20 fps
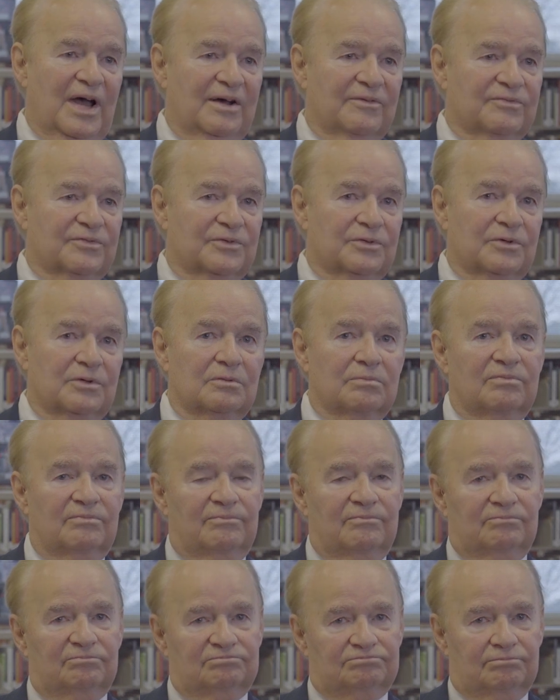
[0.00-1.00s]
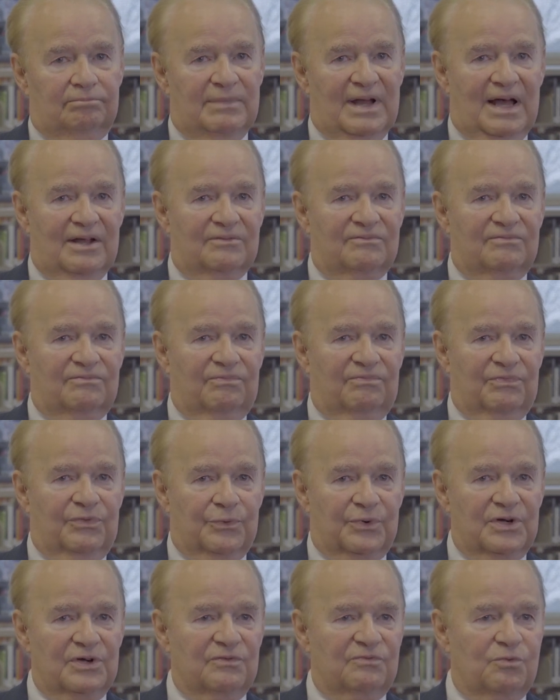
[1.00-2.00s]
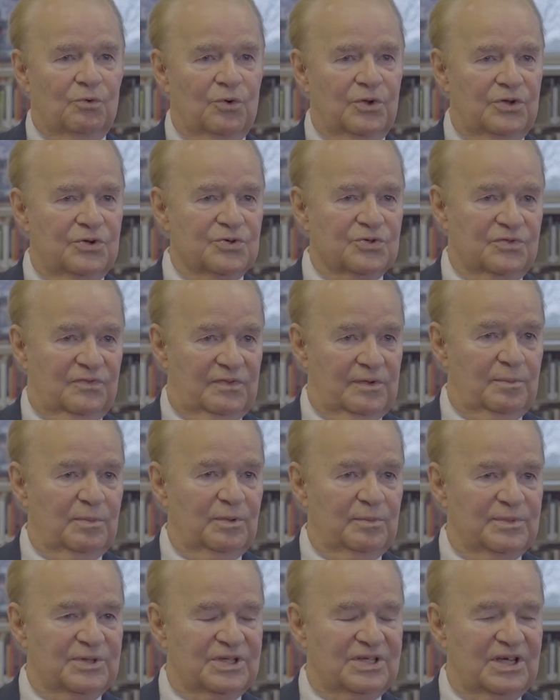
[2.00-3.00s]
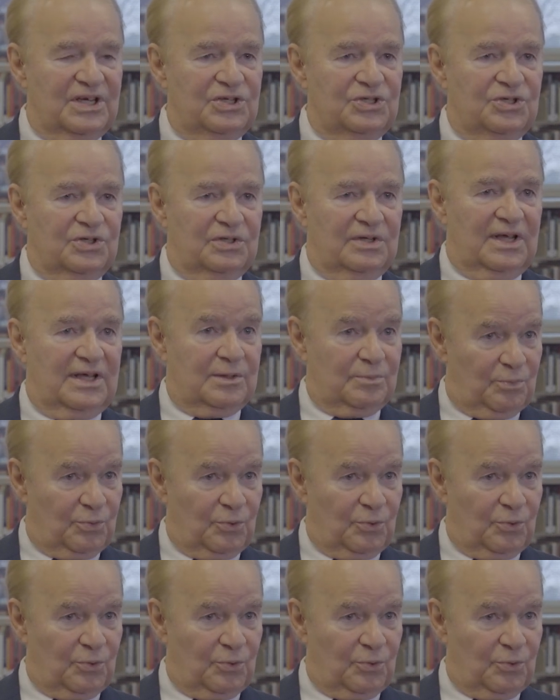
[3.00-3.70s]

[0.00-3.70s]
After about 3 or 4 years of implementation, in